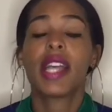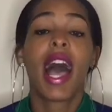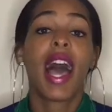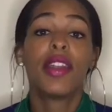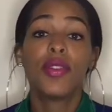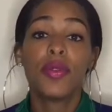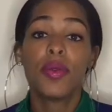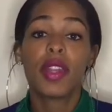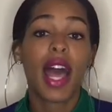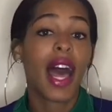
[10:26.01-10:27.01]
I knew
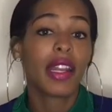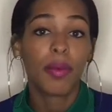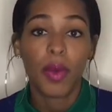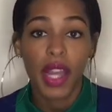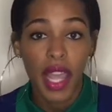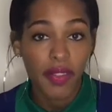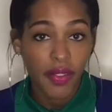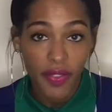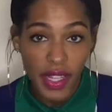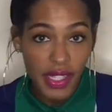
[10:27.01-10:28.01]
that I didn't want to have to
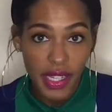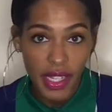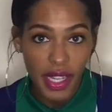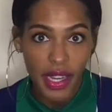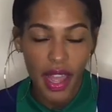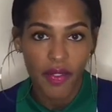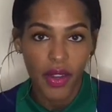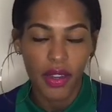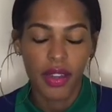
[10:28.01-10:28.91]
face it again ever.